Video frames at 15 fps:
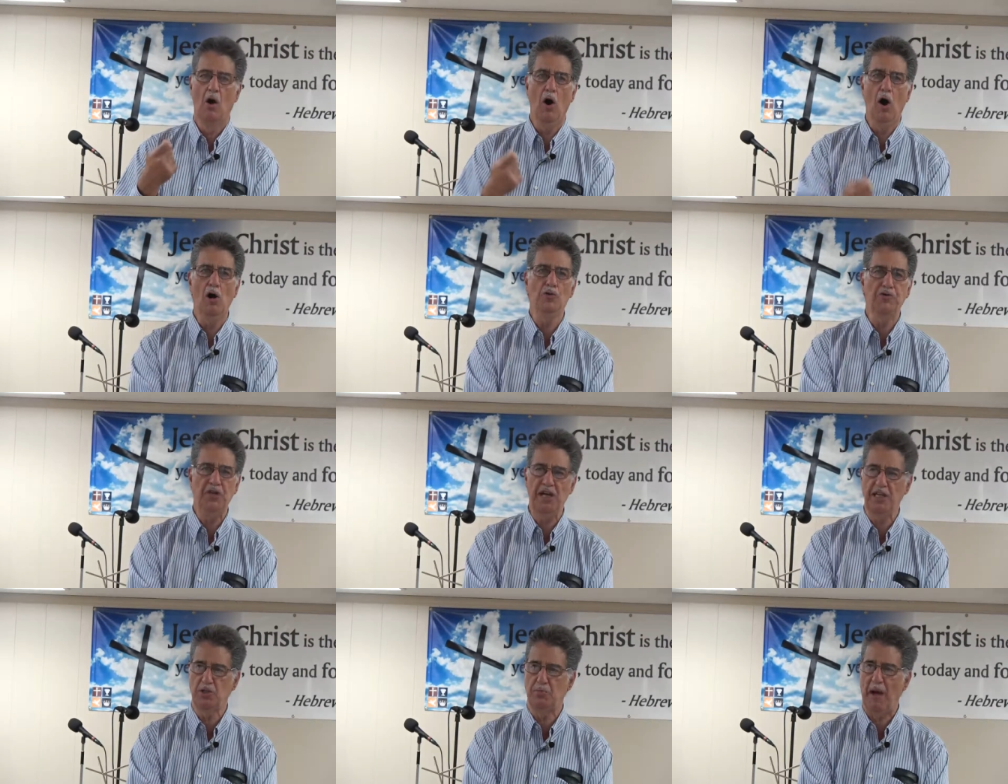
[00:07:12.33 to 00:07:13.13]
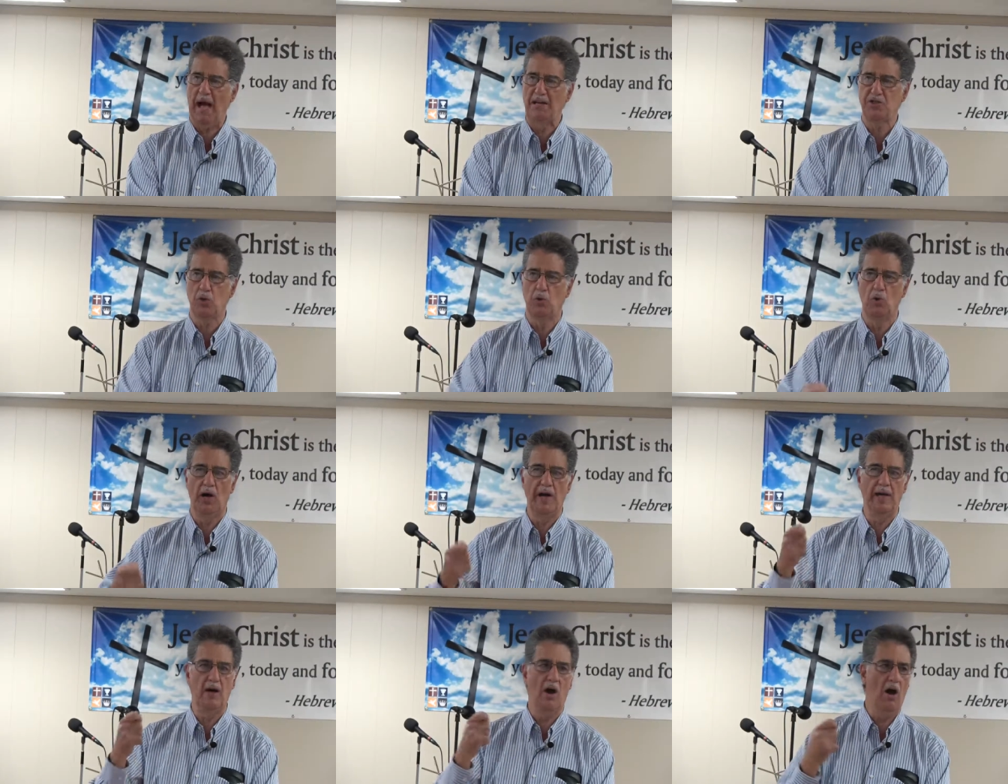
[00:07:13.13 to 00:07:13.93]
All things pass
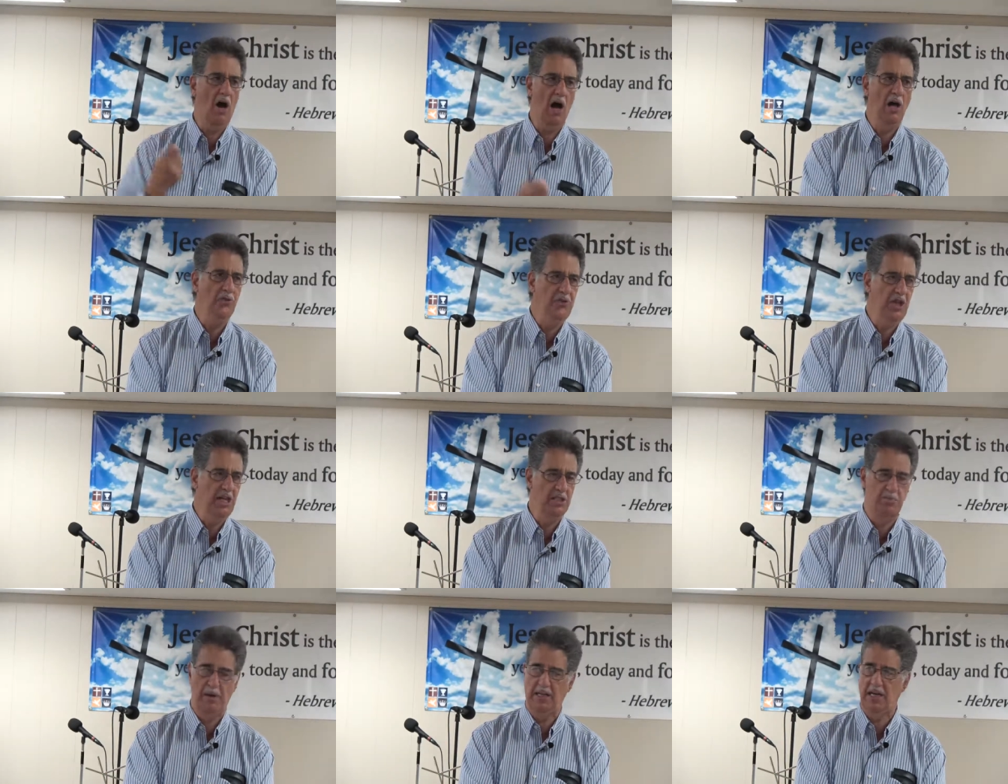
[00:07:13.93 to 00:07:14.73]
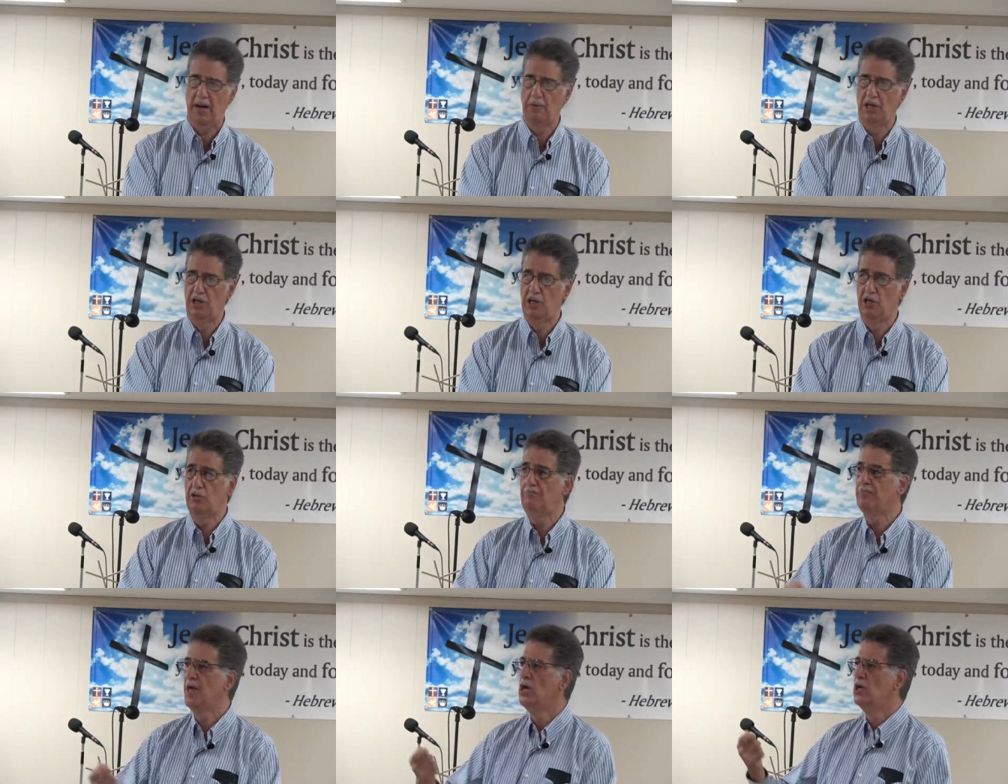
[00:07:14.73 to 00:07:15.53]
away, all things become anew.